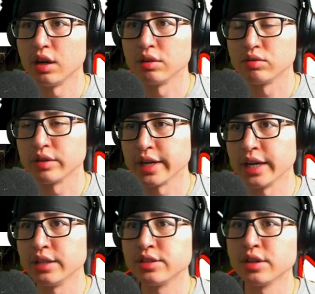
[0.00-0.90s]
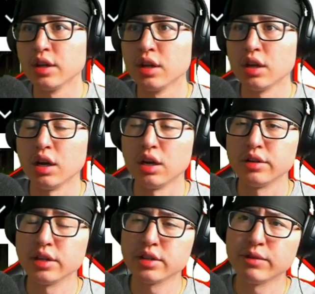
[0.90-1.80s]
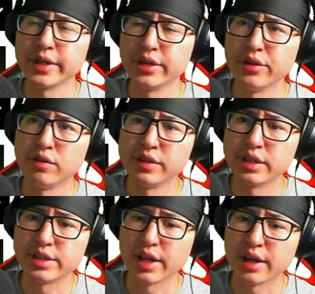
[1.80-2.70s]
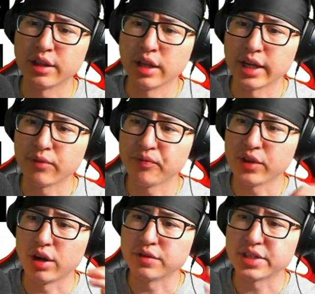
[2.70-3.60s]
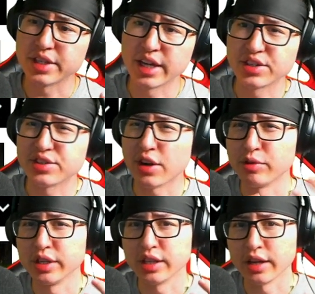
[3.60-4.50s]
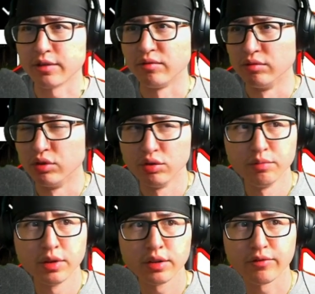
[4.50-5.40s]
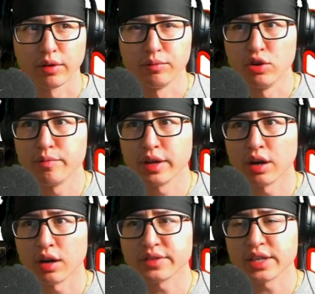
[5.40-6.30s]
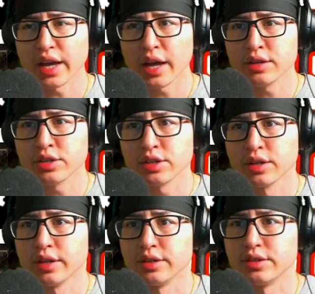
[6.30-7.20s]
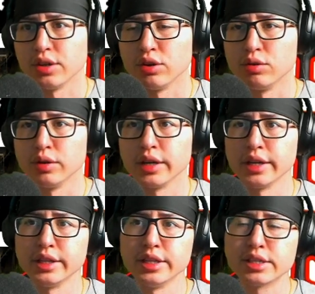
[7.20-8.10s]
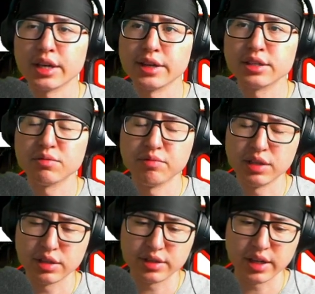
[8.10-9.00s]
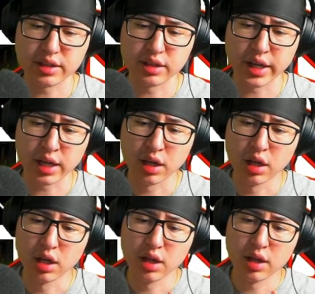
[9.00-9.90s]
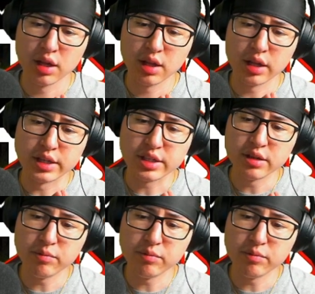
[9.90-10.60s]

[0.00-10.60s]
grenades. Another thing with Unova is that like off stage, there's not really a lot of room for movement off stage. So in this case being said, like it